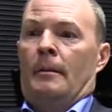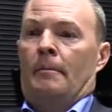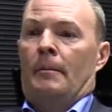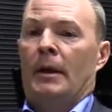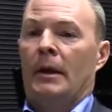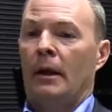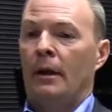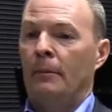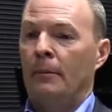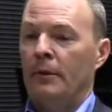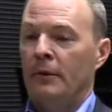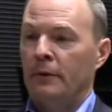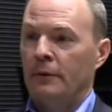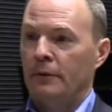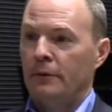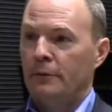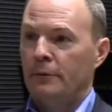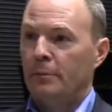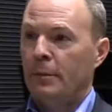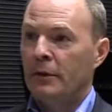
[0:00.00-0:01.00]
My name
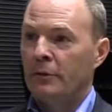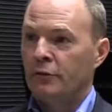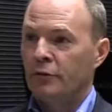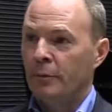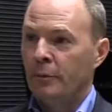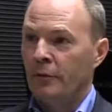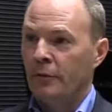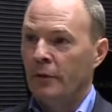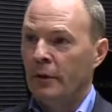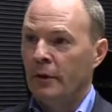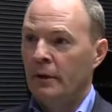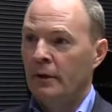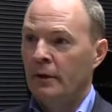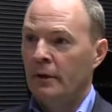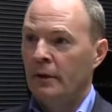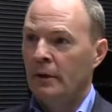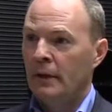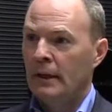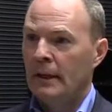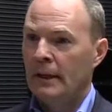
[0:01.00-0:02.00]
is Benjamin Reed,
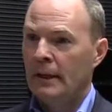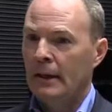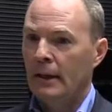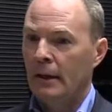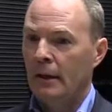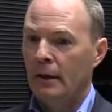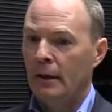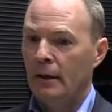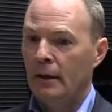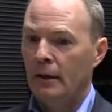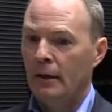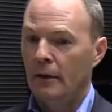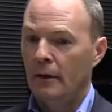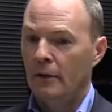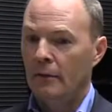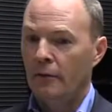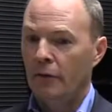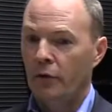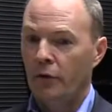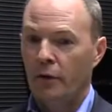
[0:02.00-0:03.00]
and I
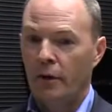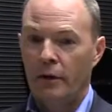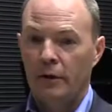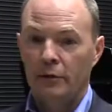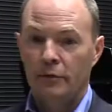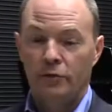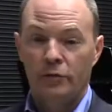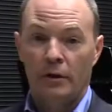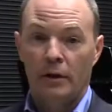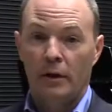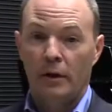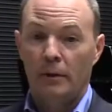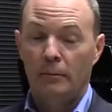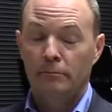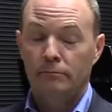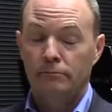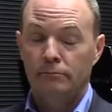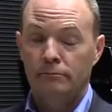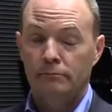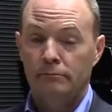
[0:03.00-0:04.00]
have the greatest job
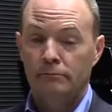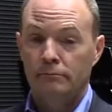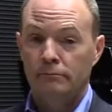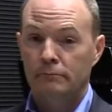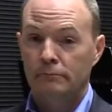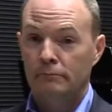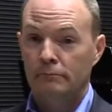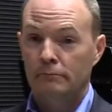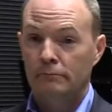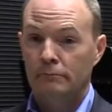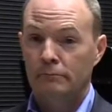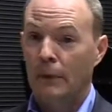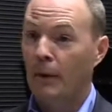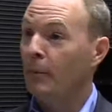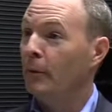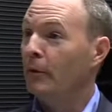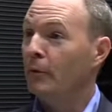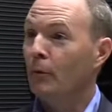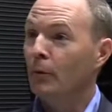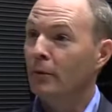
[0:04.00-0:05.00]

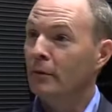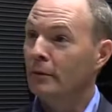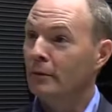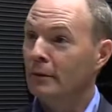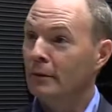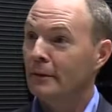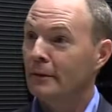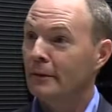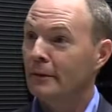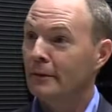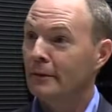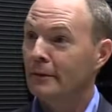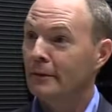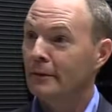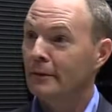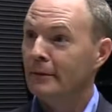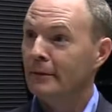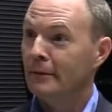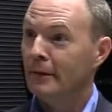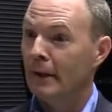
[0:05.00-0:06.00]
maybe in the world.
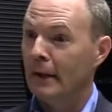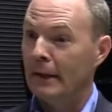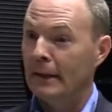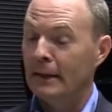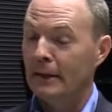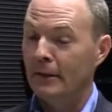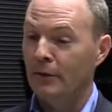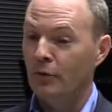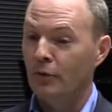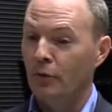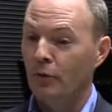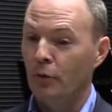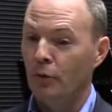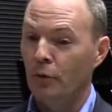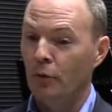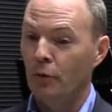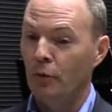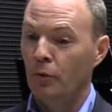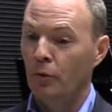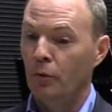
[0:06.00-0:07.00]
I get to
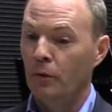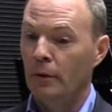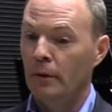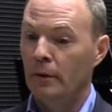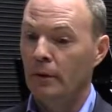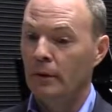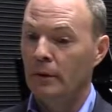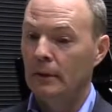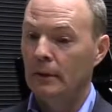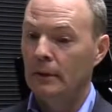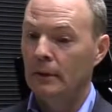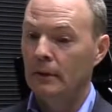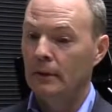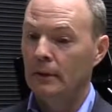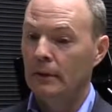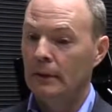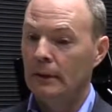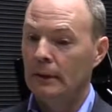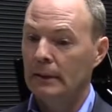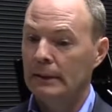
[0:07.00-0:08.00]

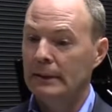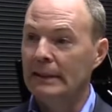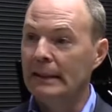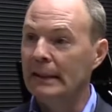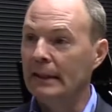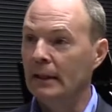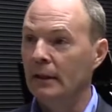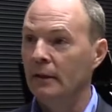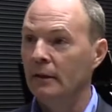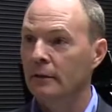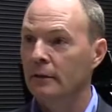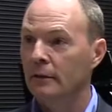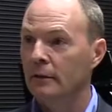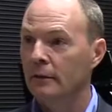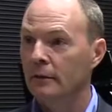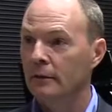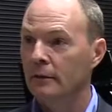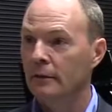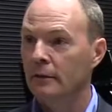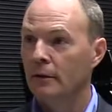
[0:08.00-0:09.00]
lead
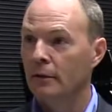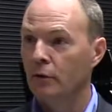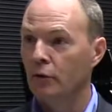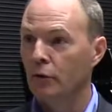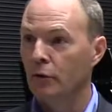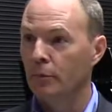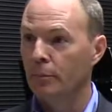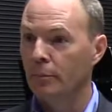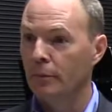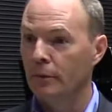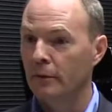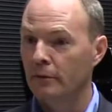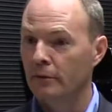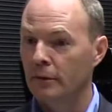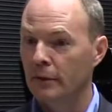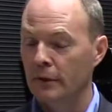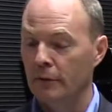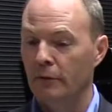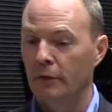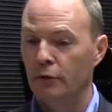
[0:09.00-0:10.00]
a group of
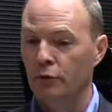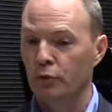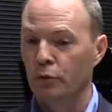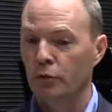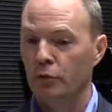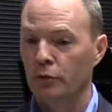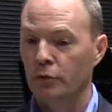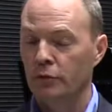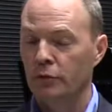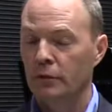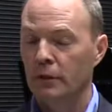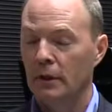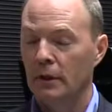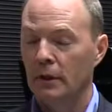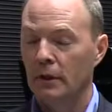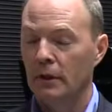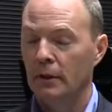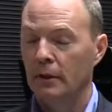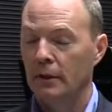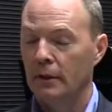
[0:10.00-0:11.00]
individuals
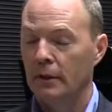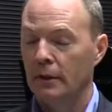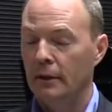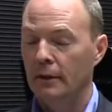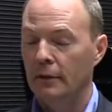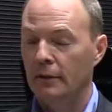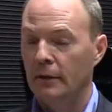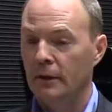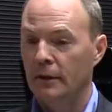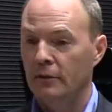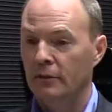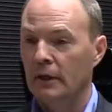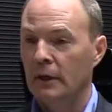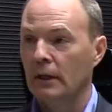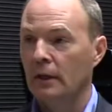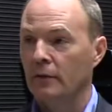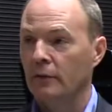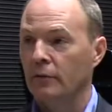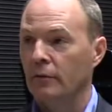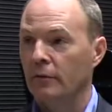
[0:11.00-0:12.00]
in the
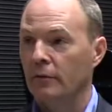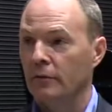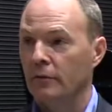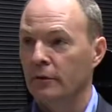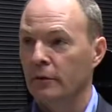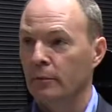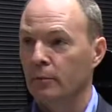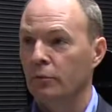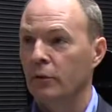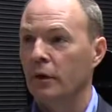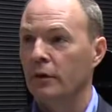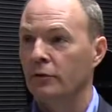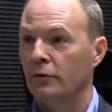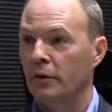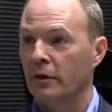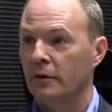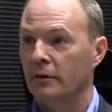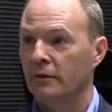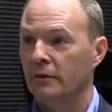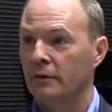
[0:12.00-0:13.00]
Satellite Servicing
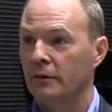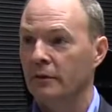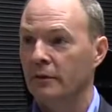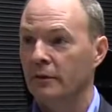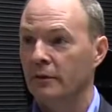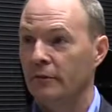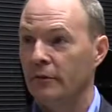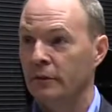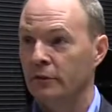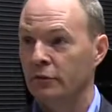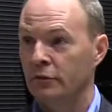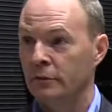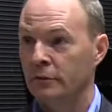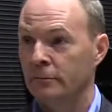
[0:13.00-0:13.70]
Projects Division.